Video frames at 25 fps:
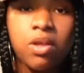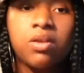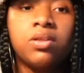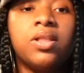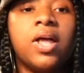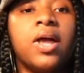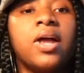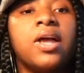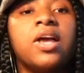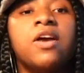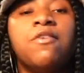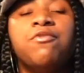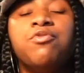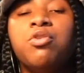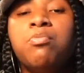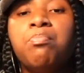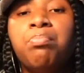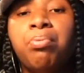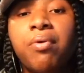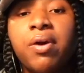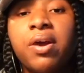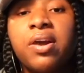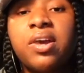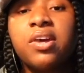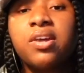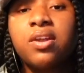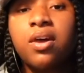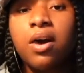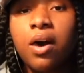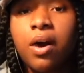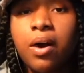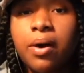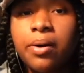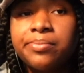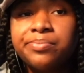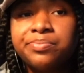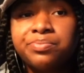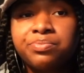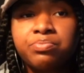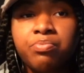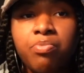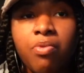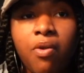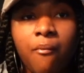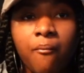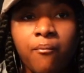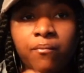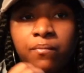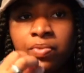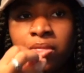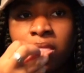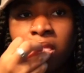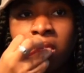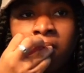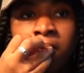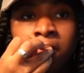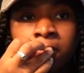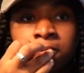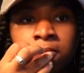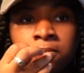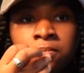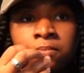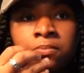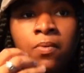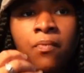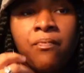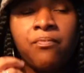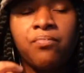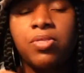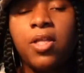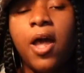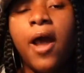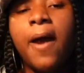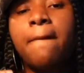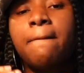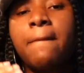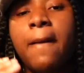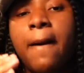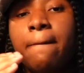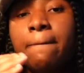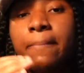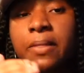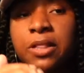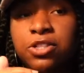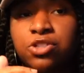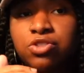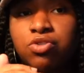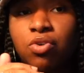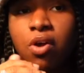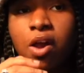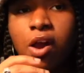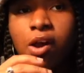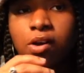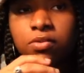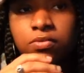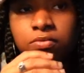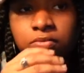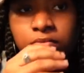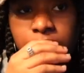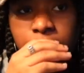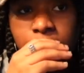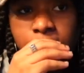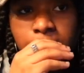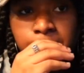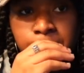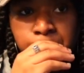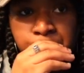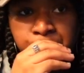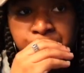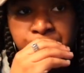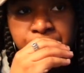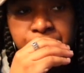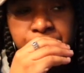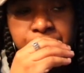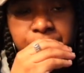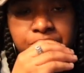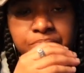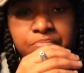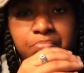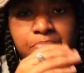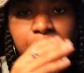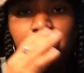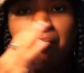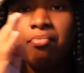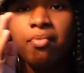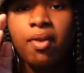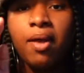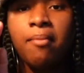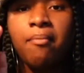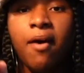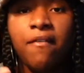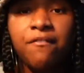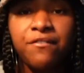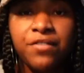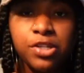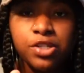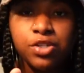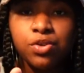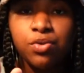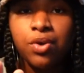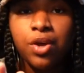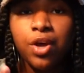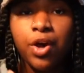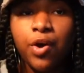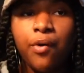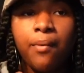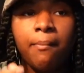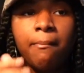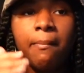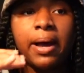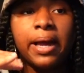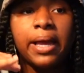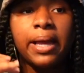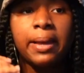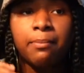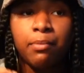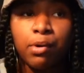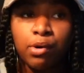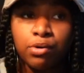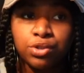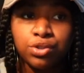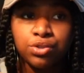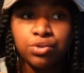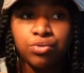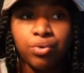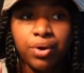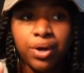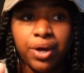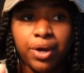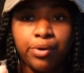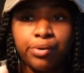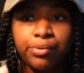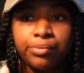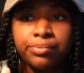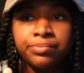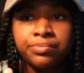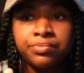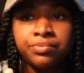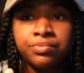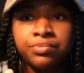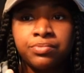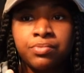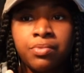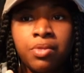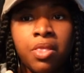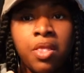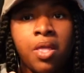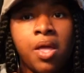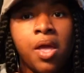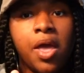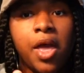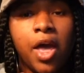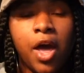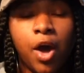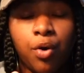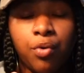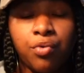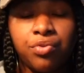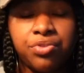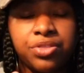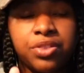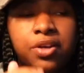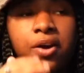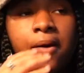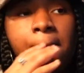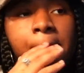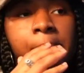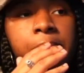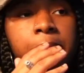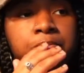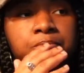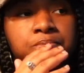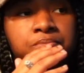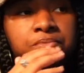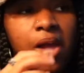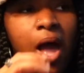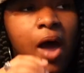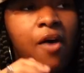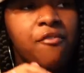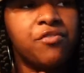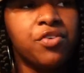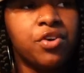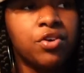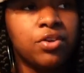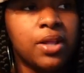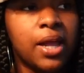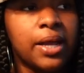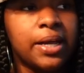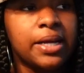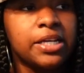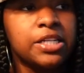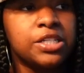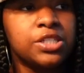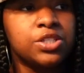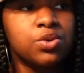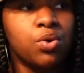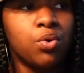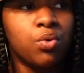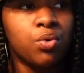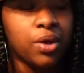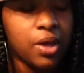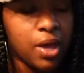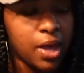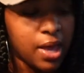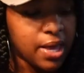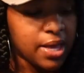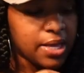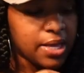like, if you break it up, like my mental health, my physical health, my emotional health, I feel like it's okay.